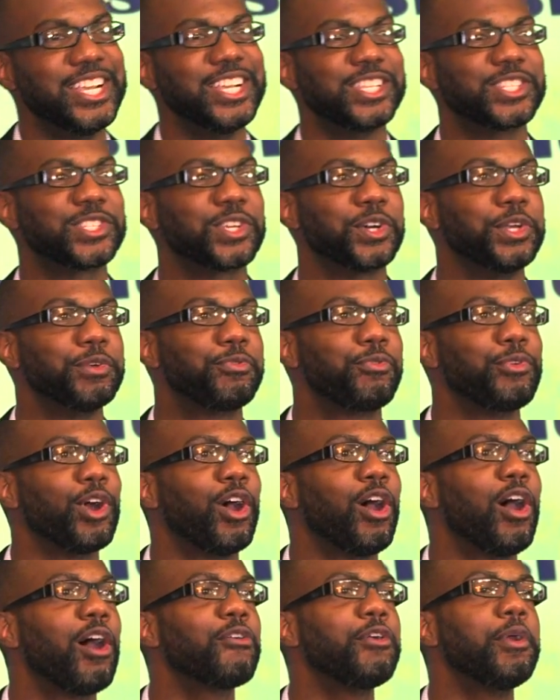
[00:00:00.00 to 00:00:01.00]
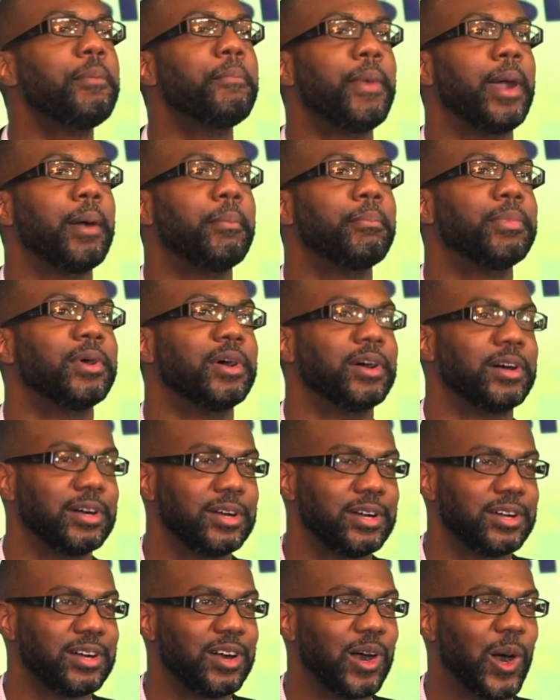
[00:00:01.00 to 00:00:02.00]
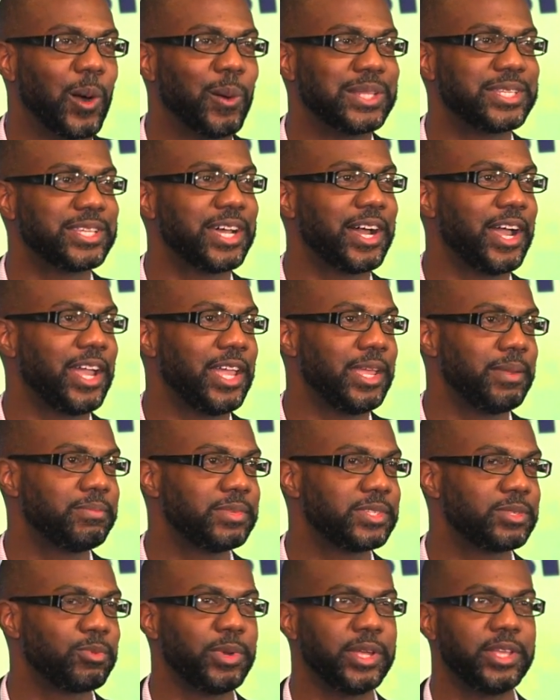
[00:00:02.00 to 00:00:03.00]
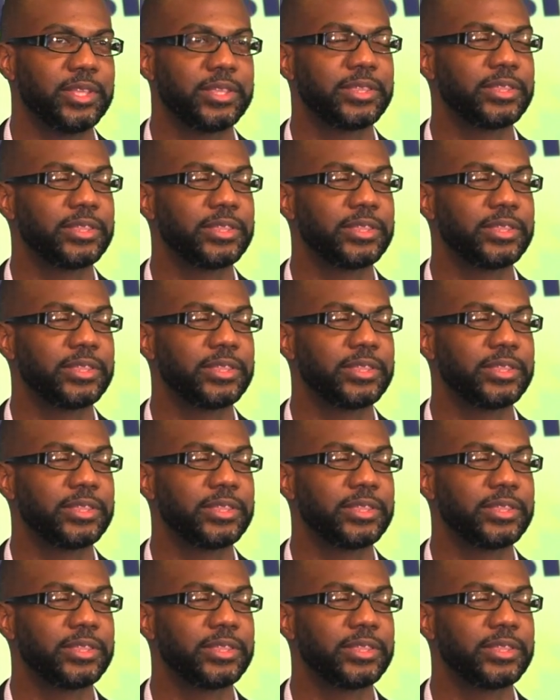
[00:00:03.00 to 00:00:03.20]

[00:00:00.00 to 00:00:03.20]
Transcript: So if we all remember our times with